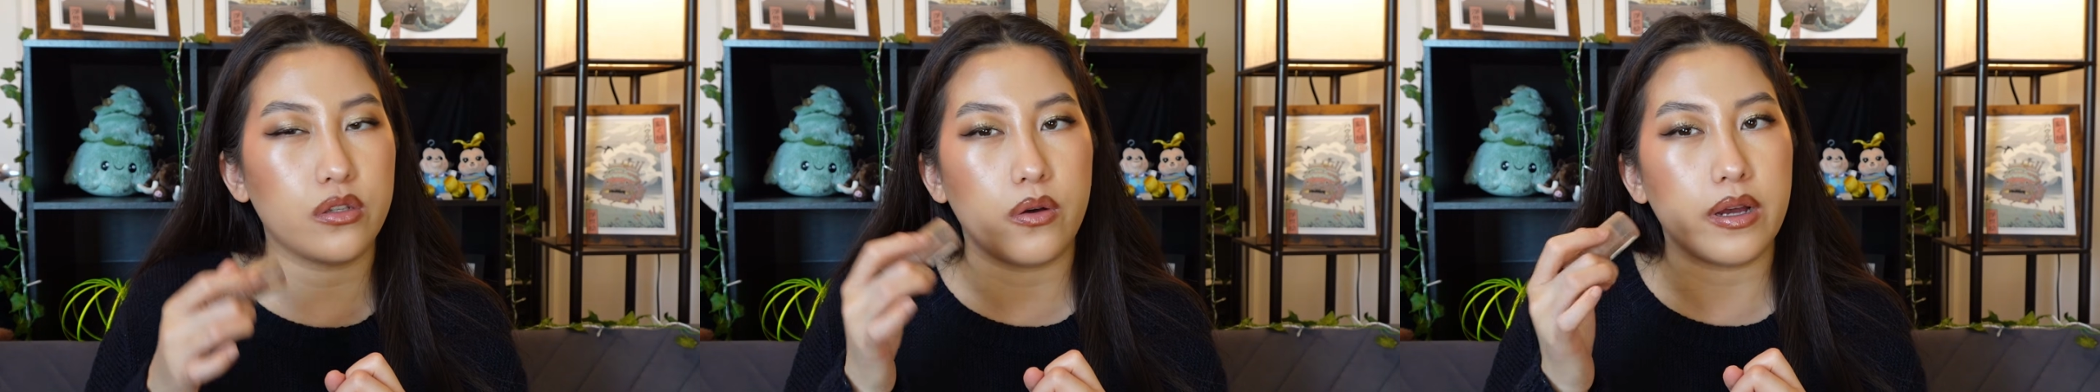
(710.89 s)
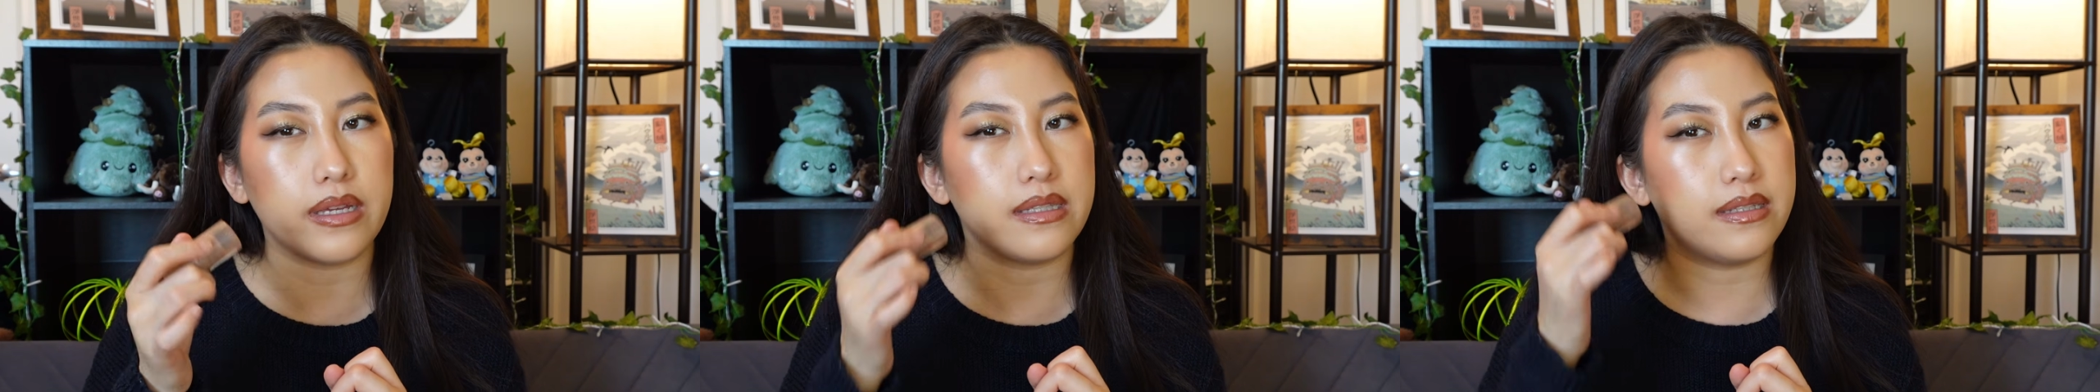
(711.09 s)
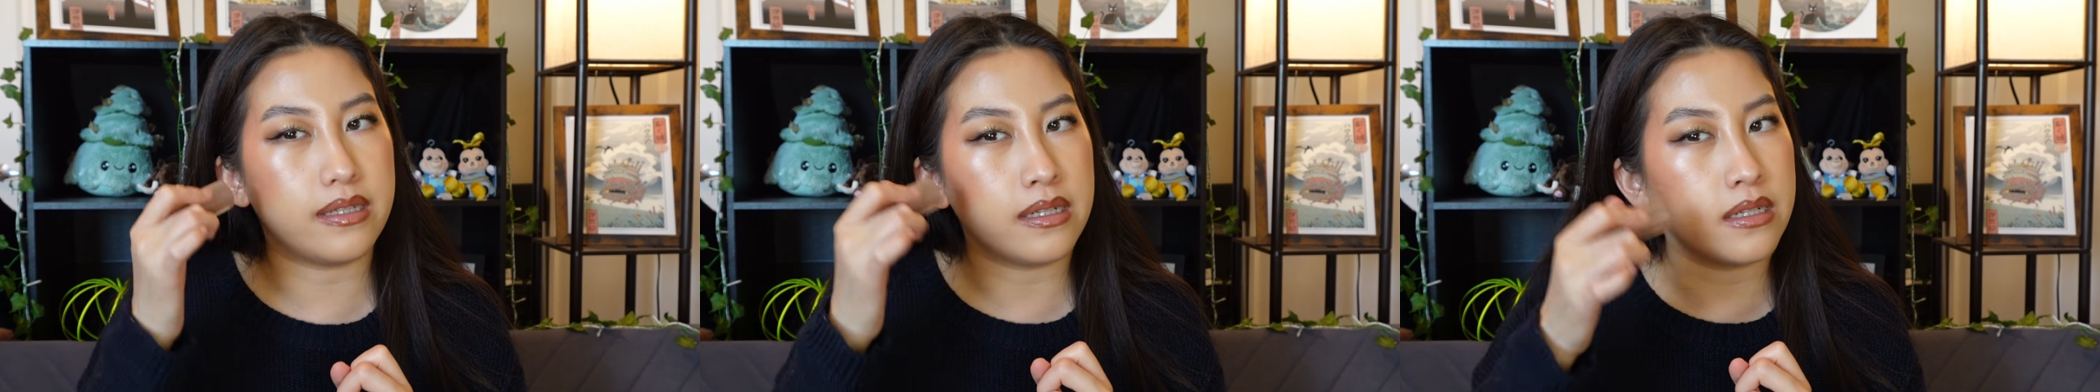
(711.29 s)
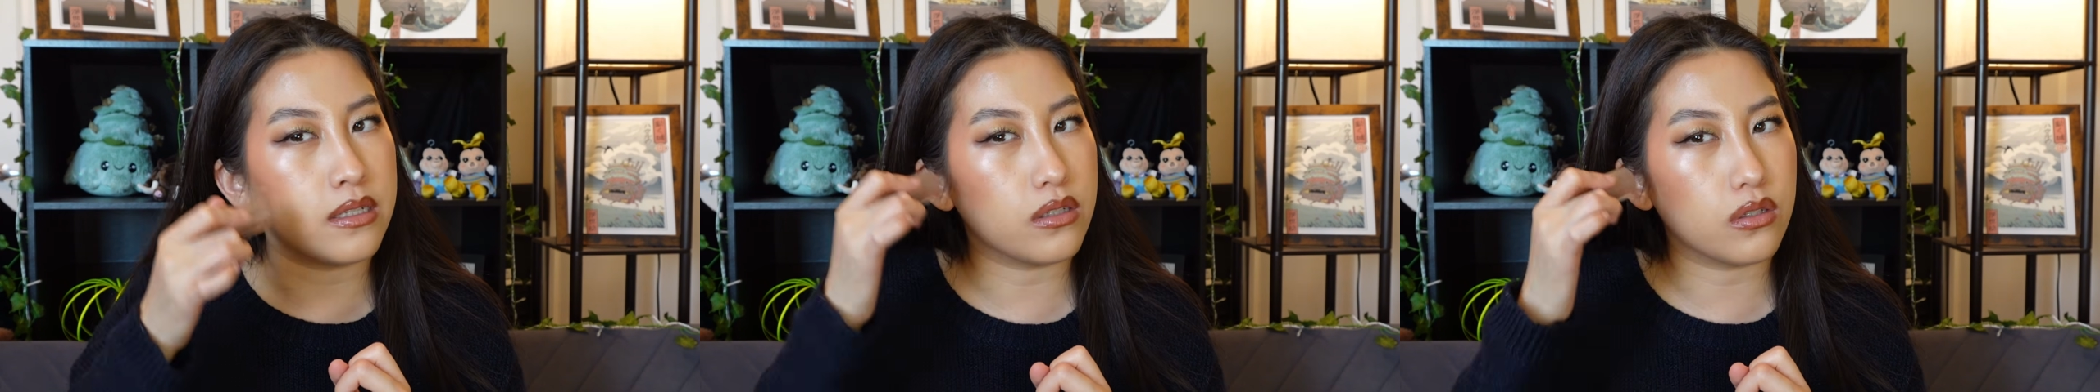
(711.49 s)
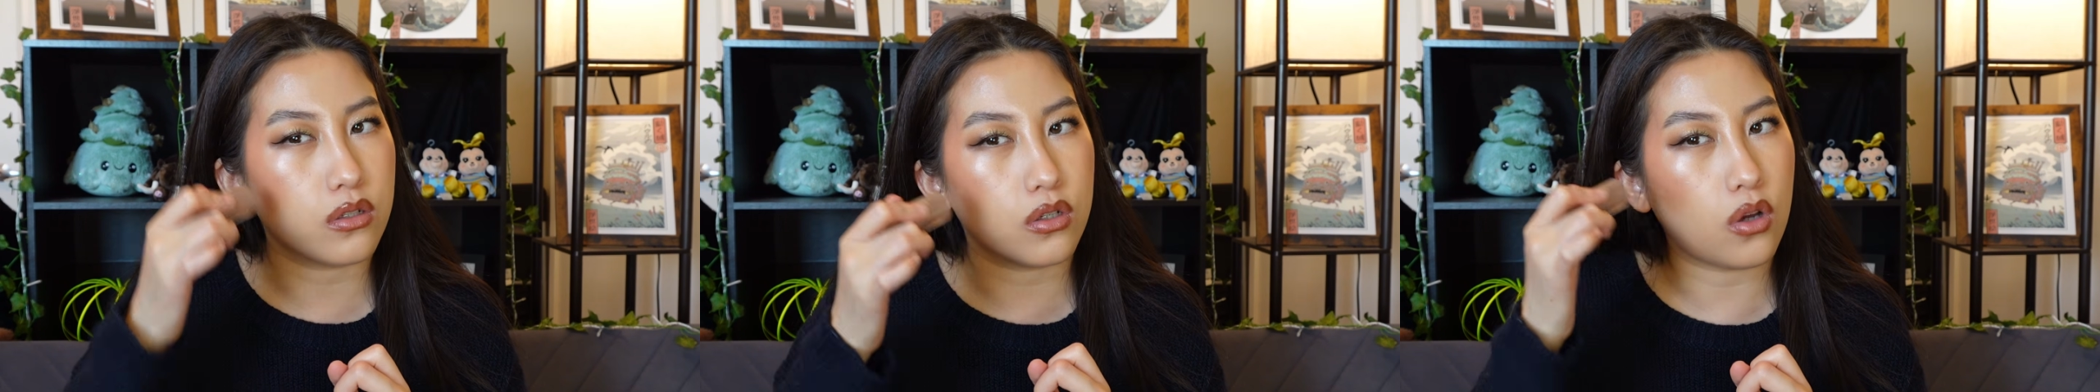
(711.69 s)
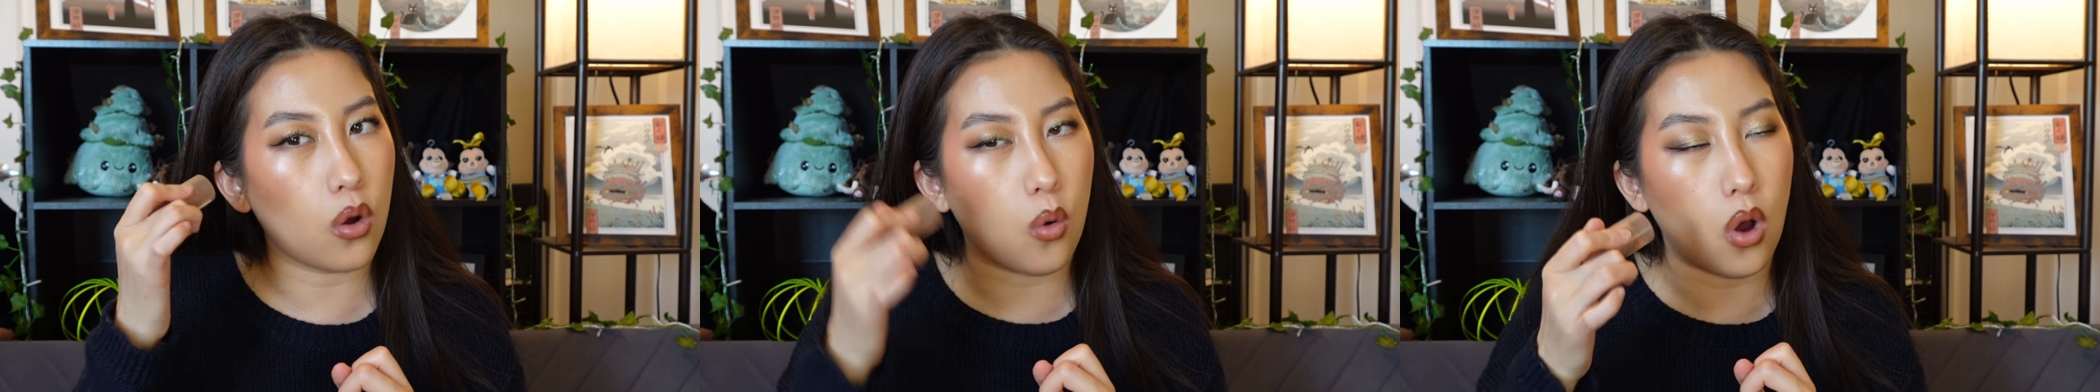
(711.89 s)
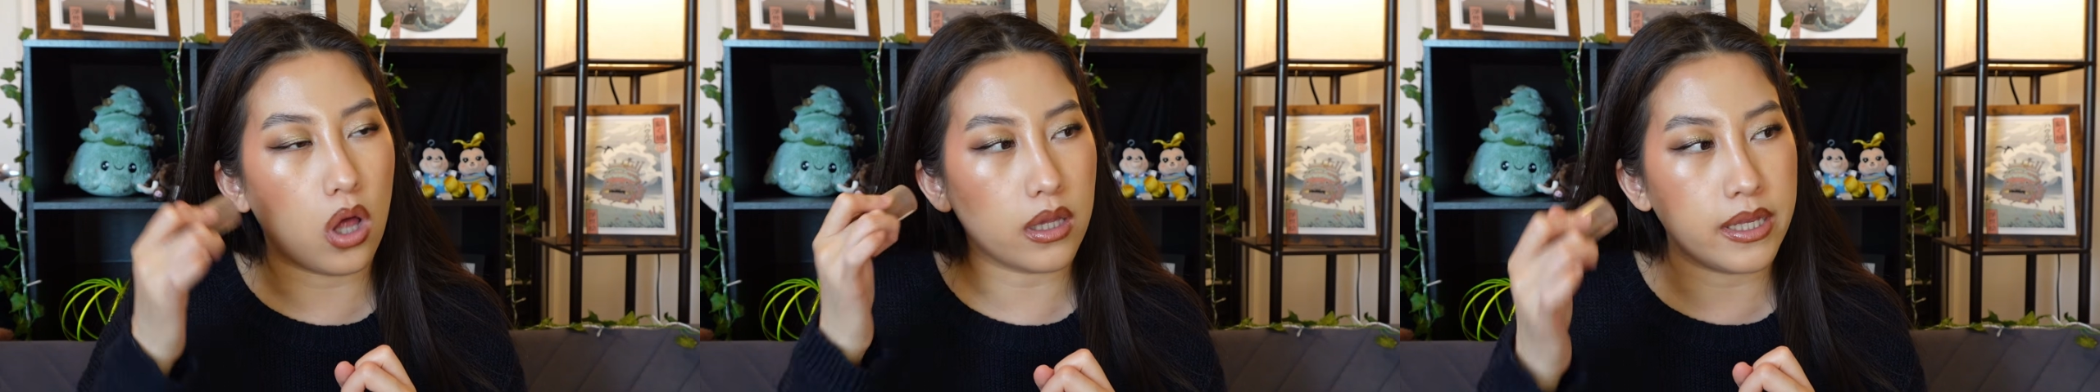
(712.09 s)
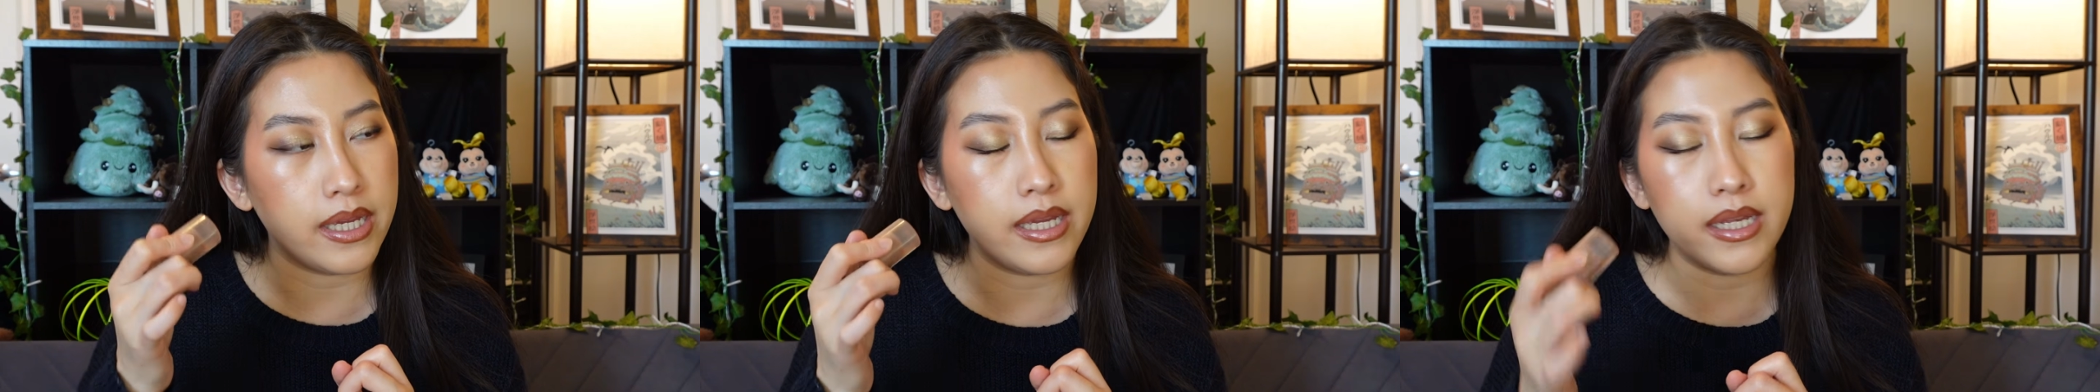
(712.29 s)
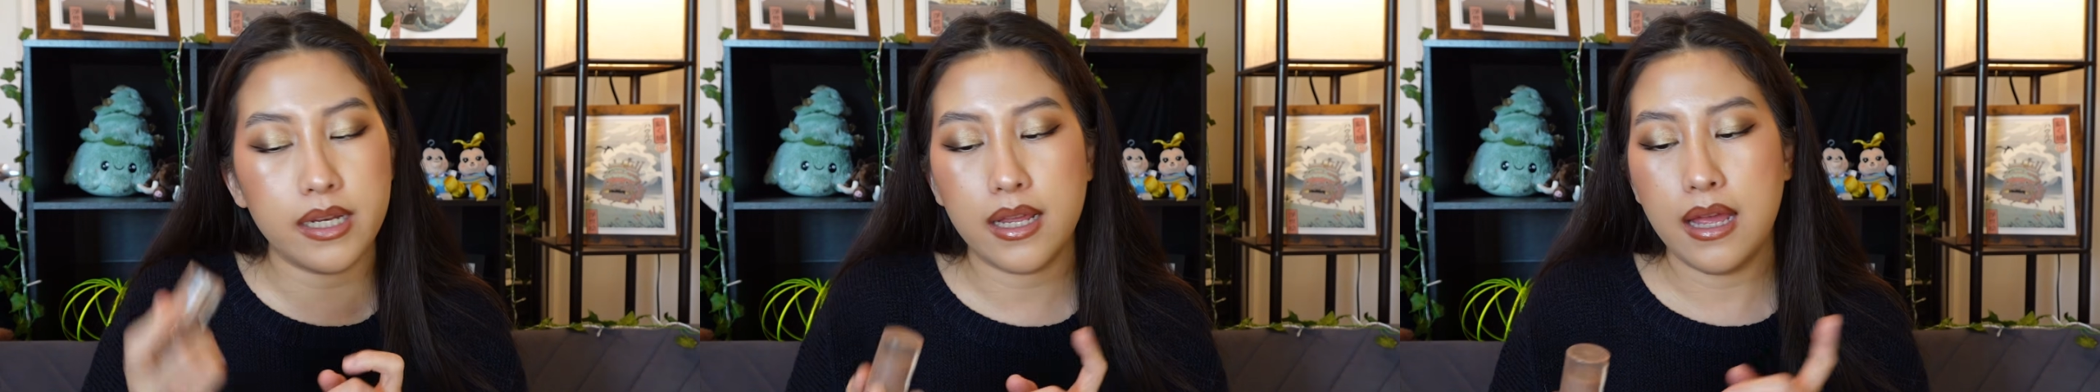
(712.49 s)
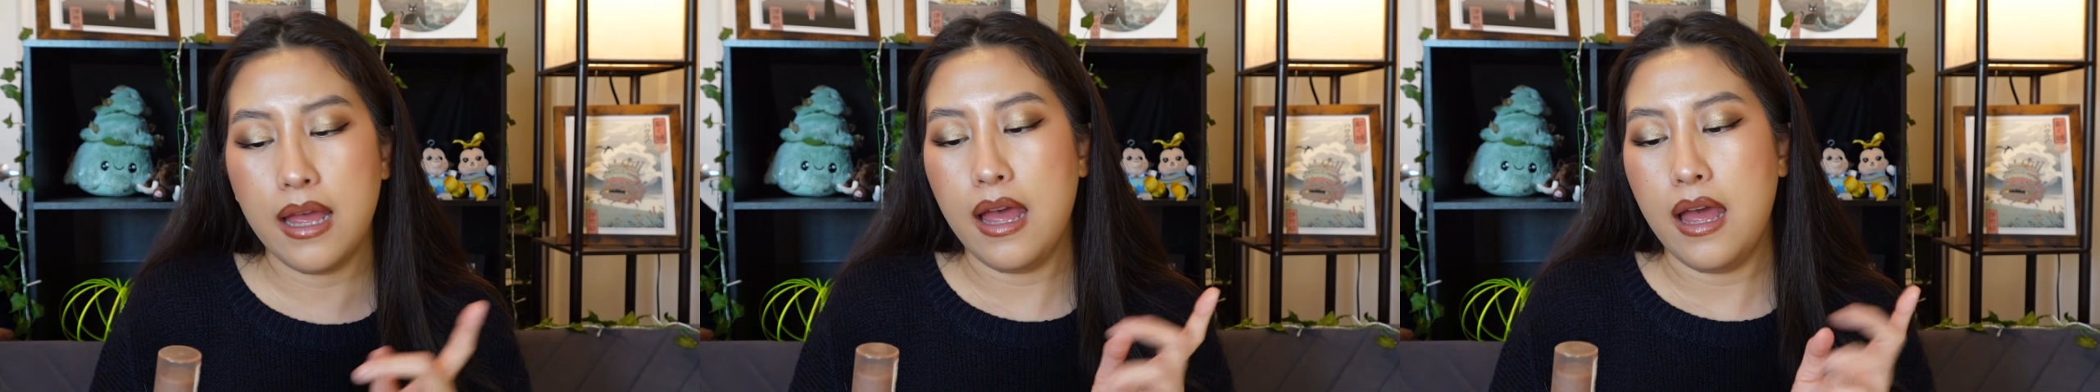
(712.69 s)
so I didn't go all in.